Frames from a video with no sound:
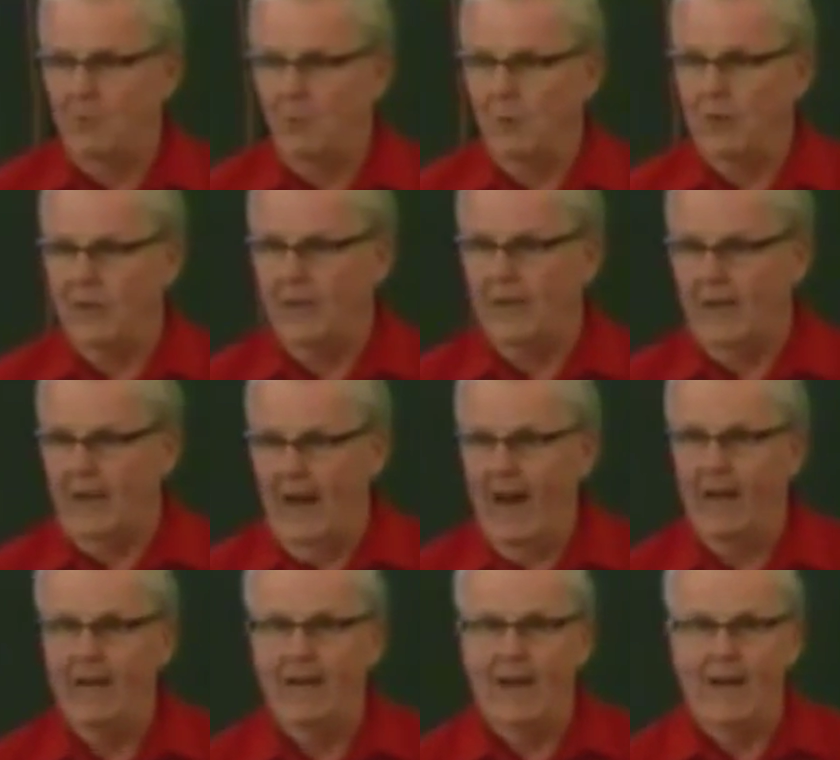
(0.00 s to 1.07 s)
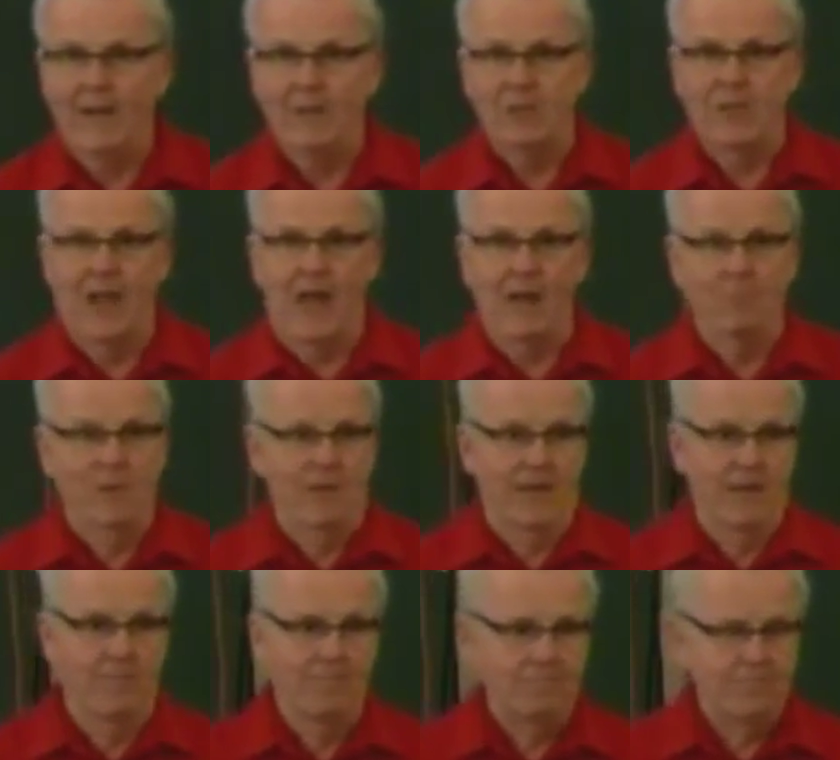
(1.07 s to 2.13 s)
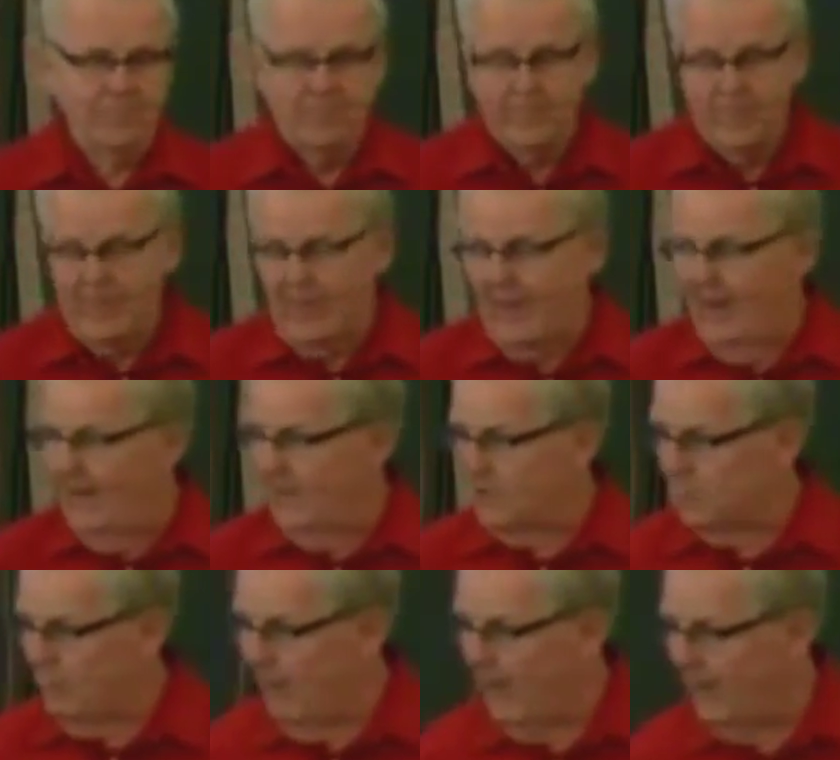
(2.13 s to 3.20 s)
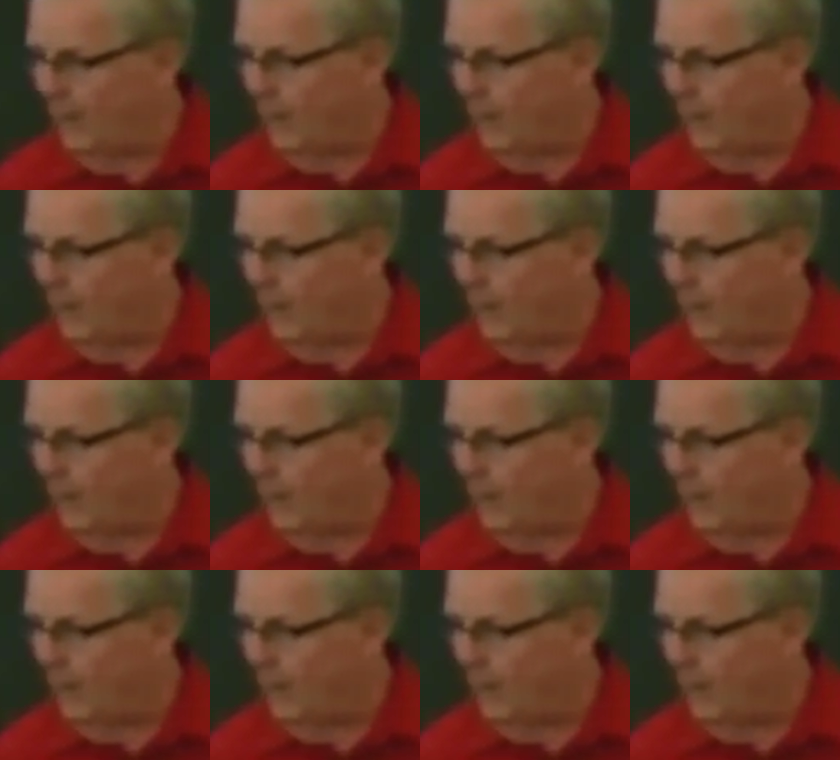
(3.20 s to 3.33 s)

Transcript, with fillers: He went in, and Ananias came to him and explained